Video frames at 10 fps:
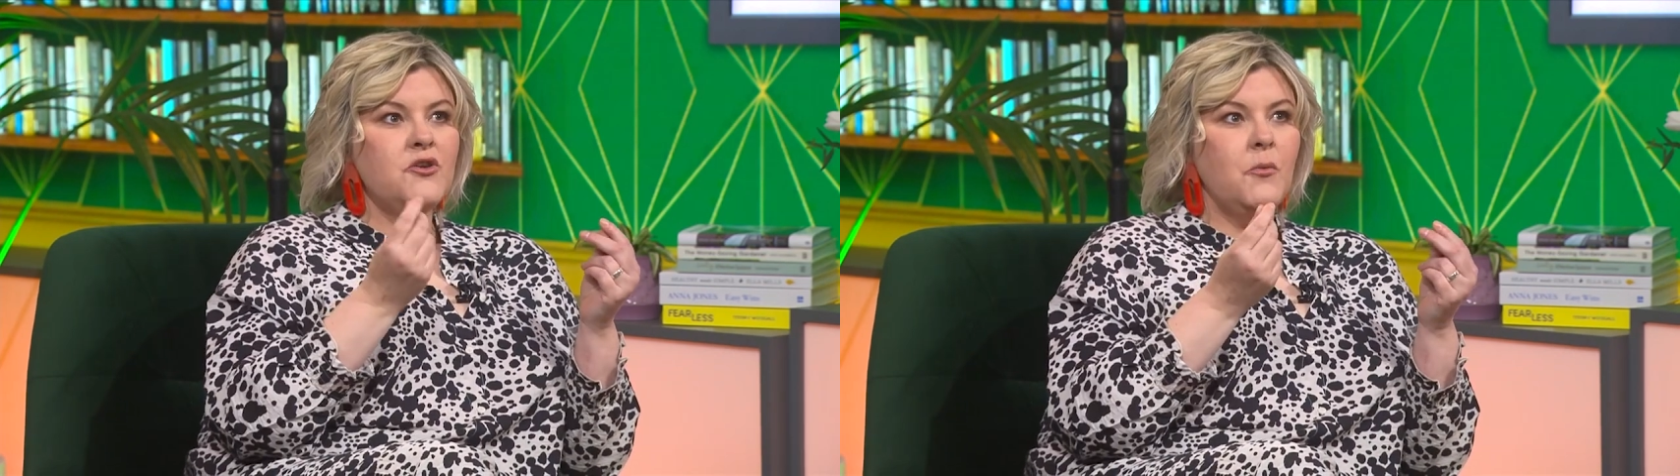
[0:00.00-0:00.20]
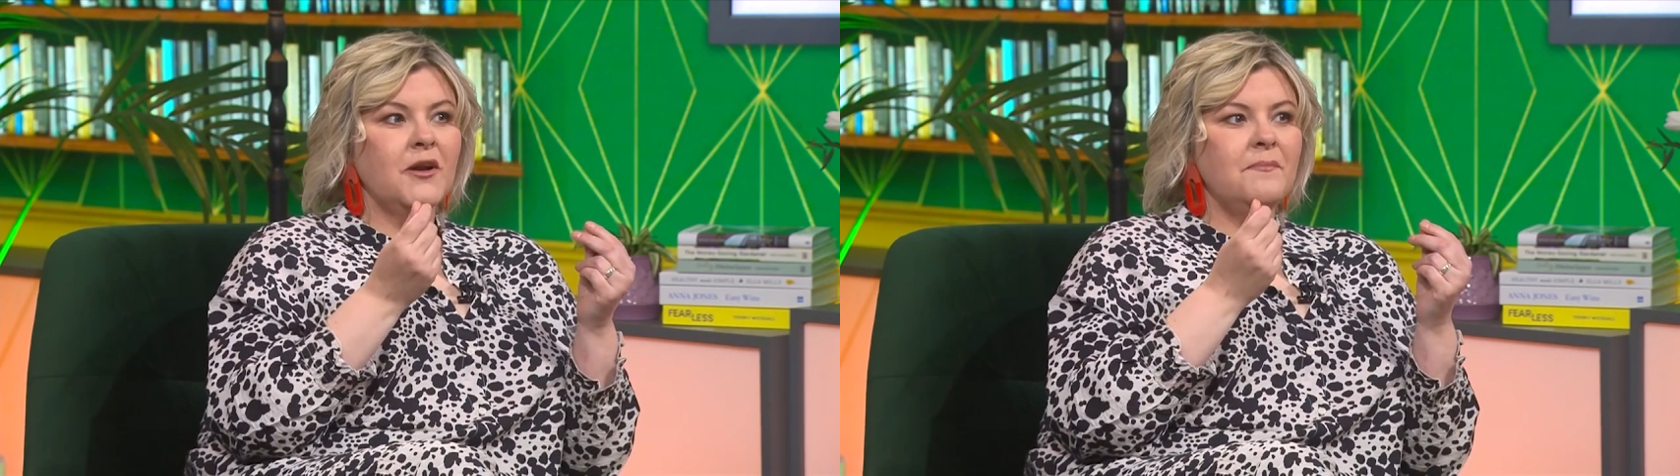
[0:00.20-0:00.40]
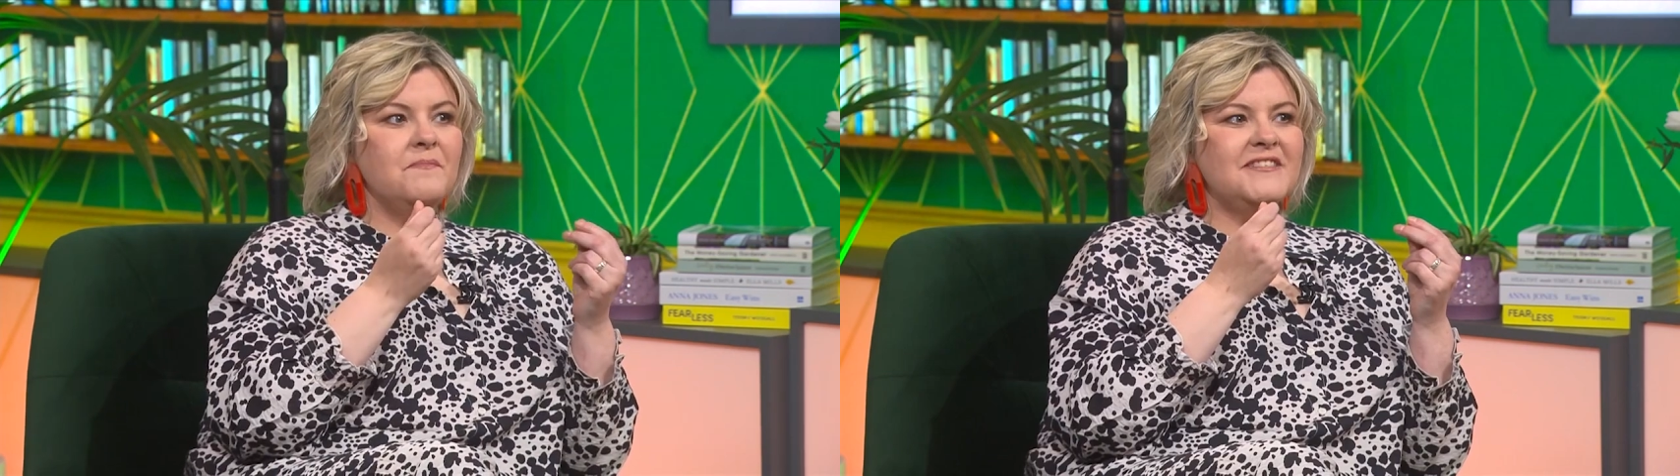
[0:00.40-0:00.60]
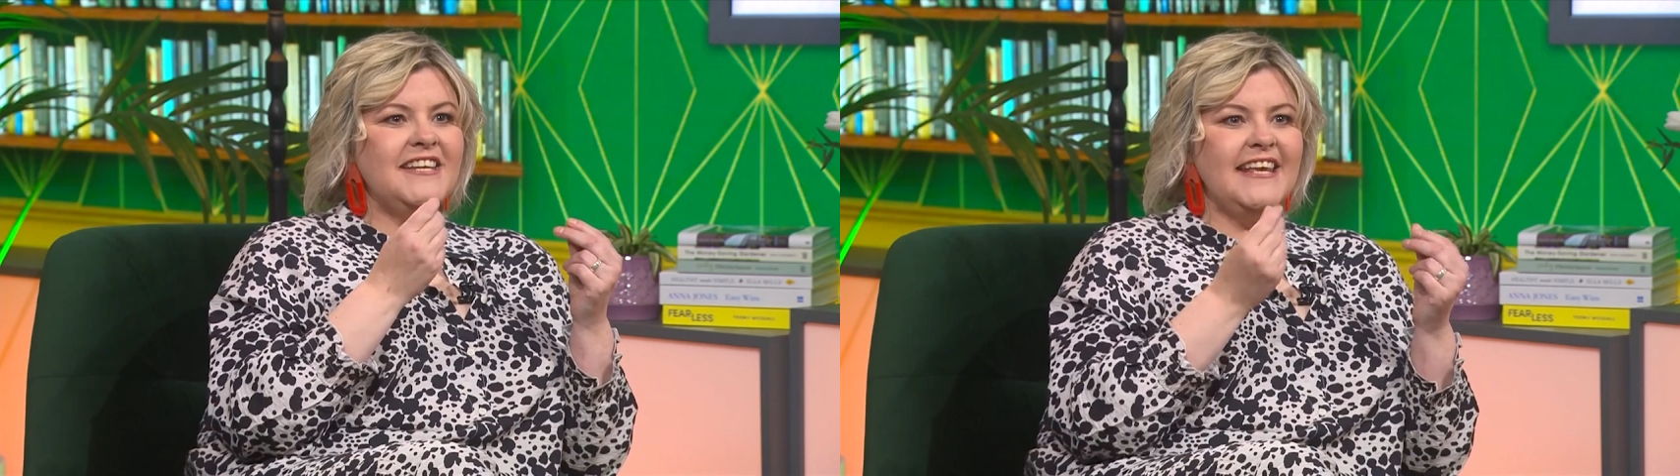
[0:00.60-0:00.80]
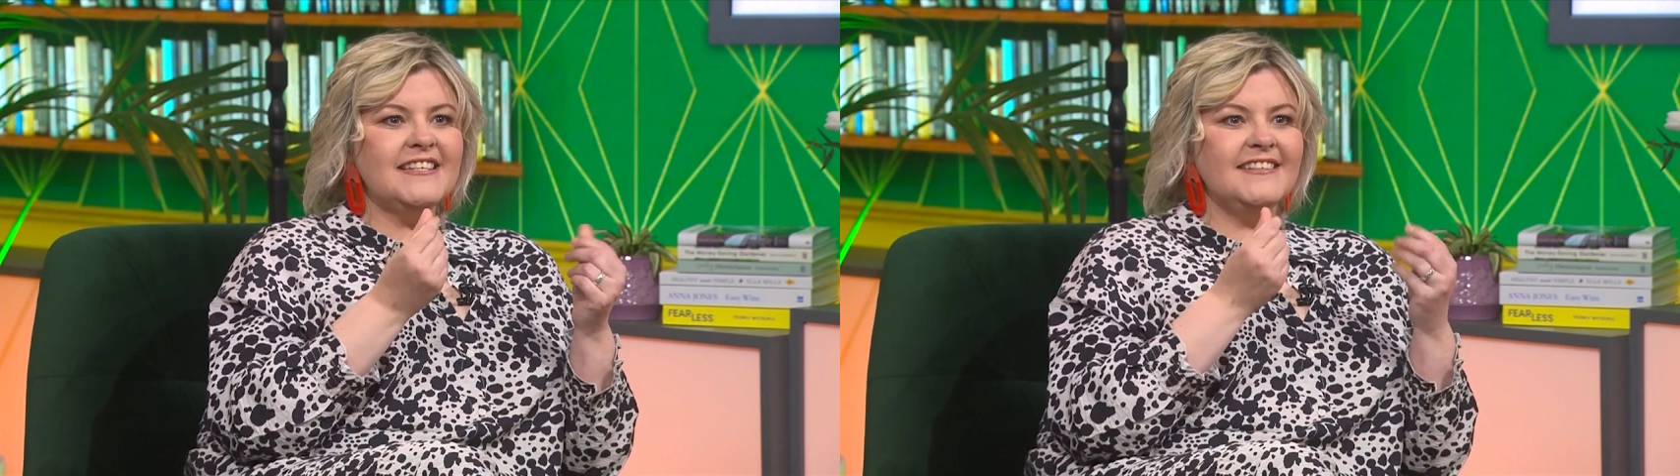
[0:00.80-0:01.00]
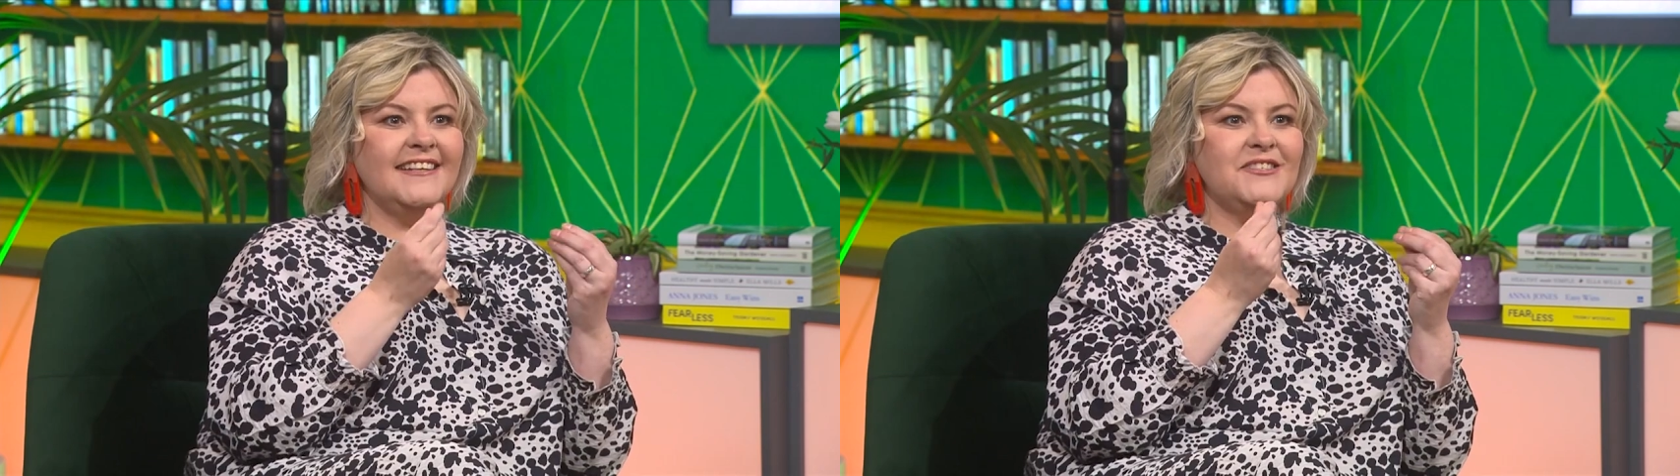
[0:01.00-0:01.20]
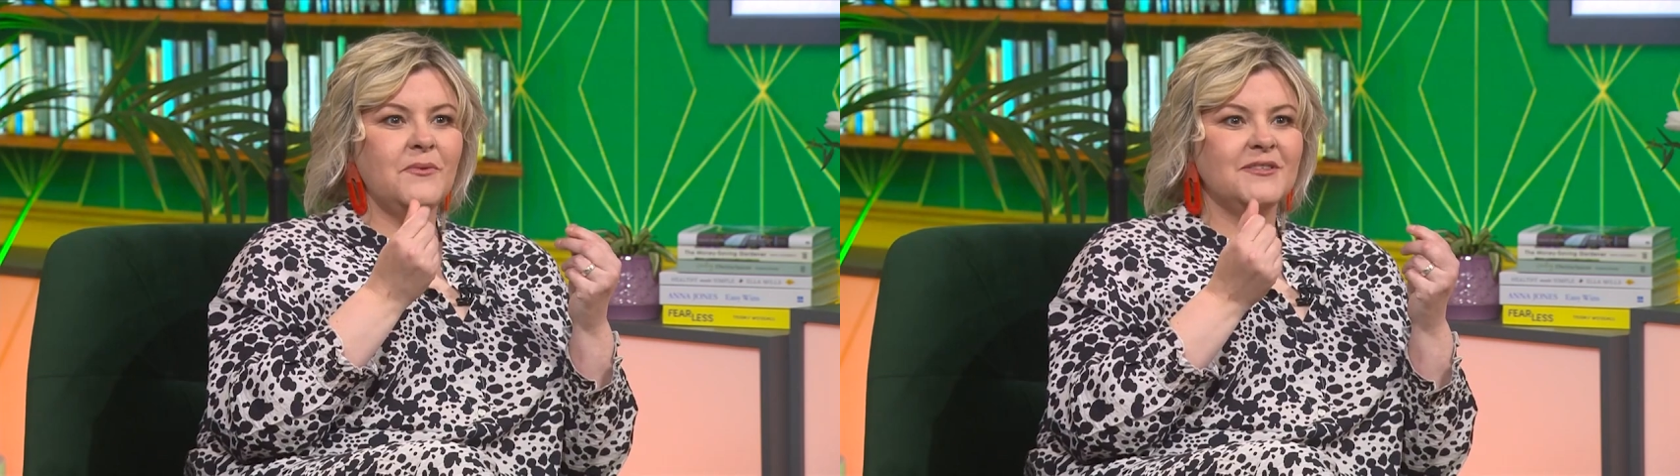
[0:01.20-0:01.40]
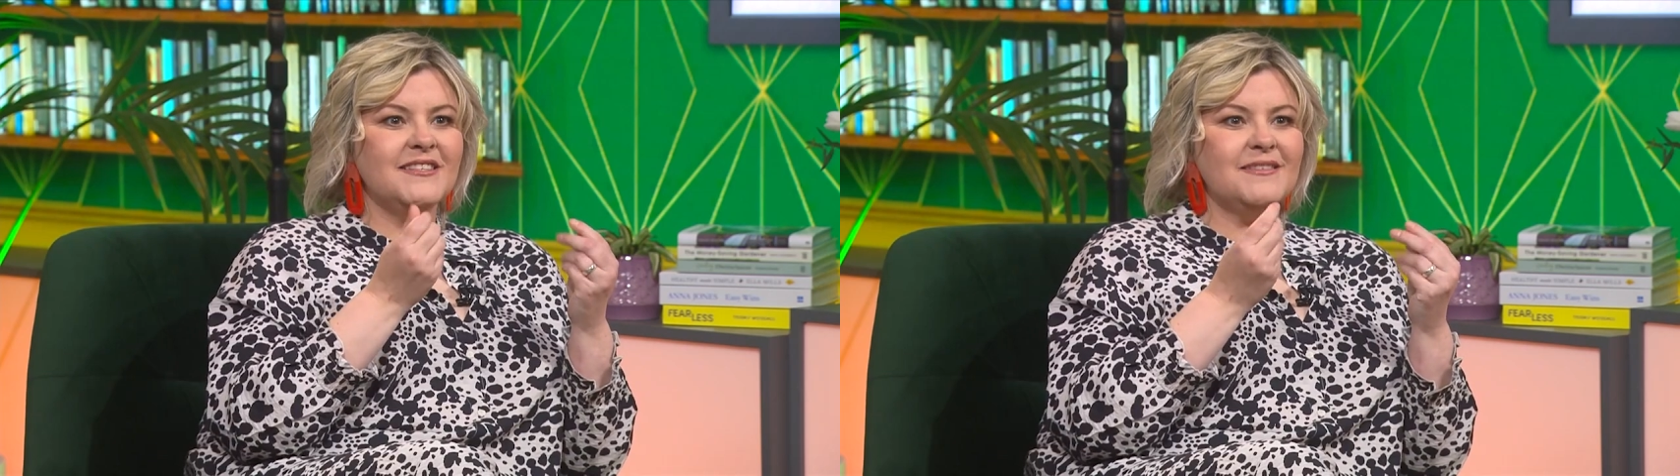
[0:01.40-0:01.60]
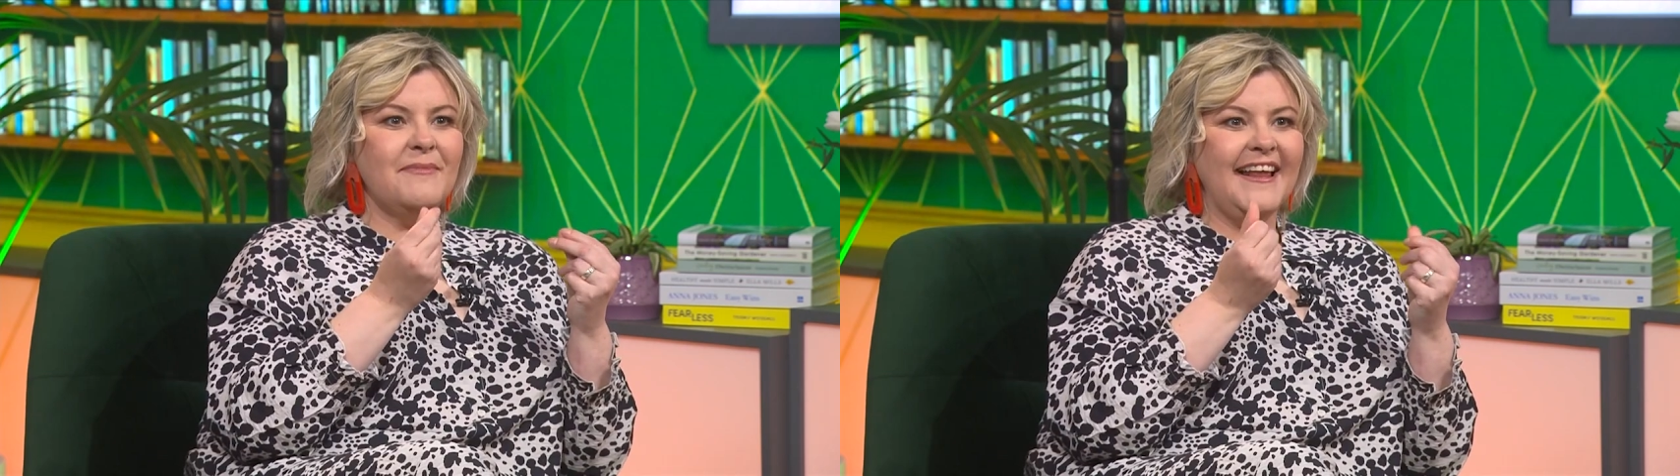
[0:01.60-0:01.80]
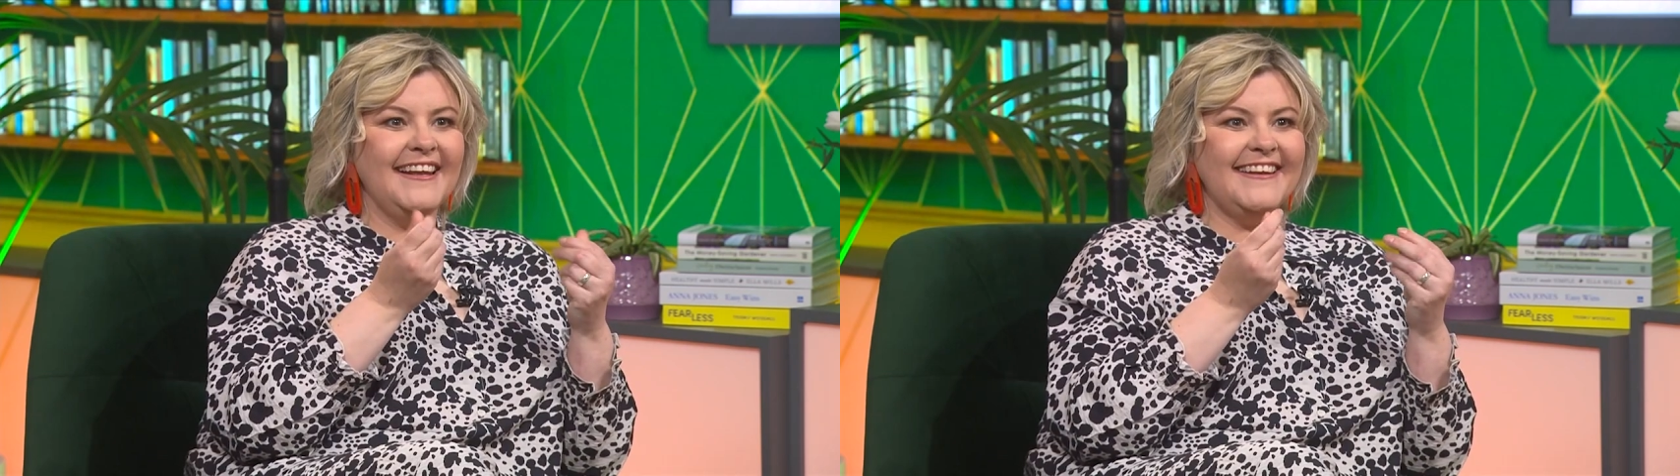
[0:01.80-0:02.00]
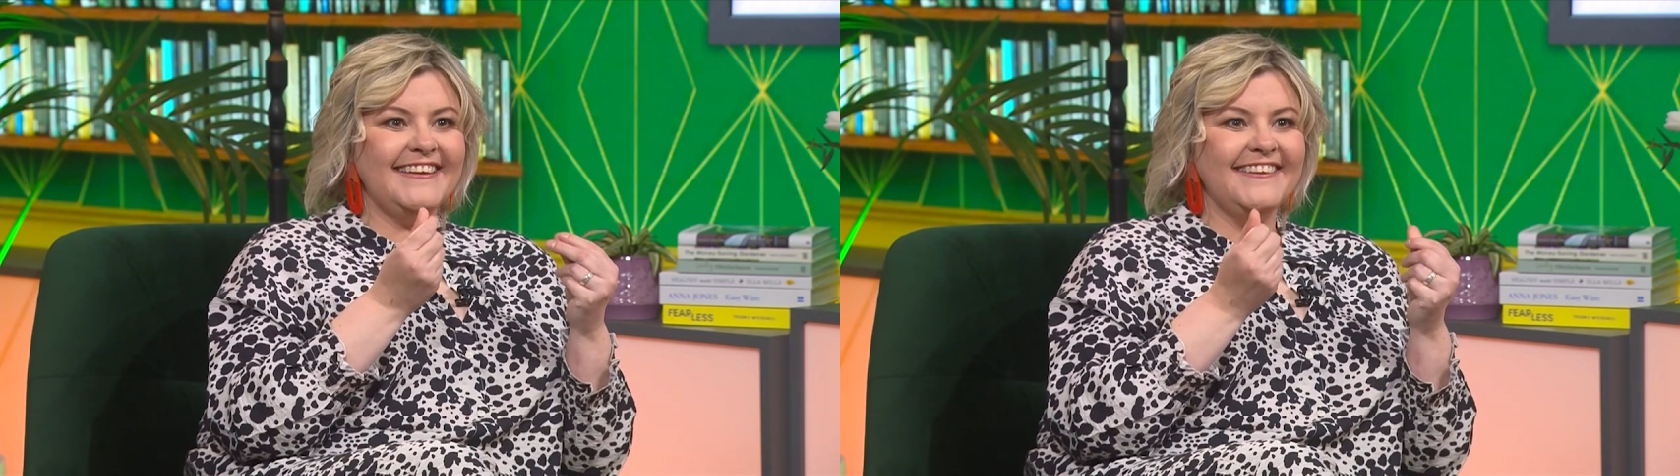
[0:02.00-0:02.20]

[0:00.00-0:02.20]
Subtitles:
you want to taste it, you want to smell it, and